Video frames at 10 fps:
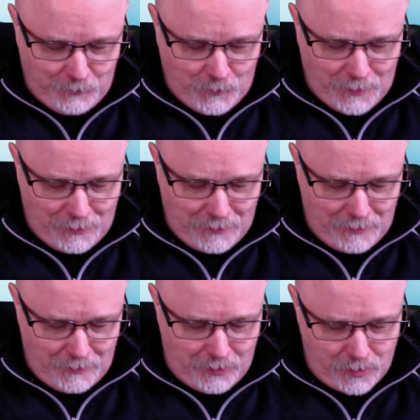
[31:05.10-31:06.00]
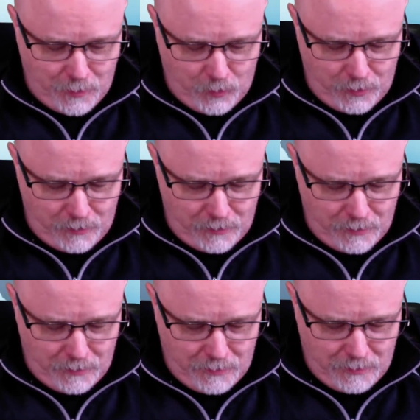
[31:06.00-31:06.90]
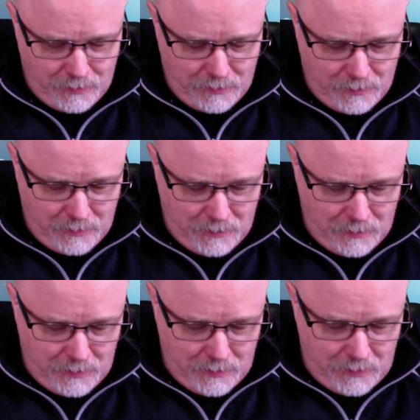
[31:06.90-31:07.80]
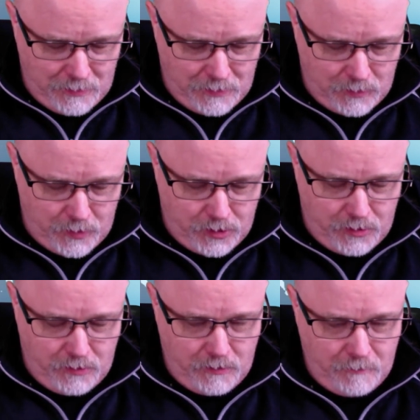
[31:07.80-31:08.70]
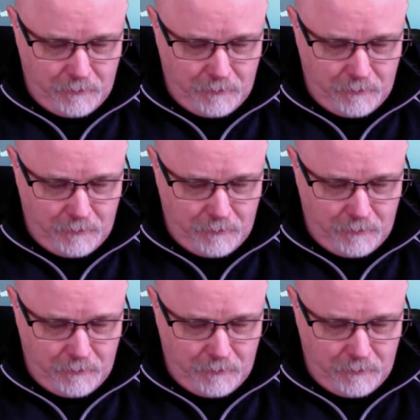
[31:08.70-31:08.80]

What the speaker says: Okay, there's my one on Switch 2.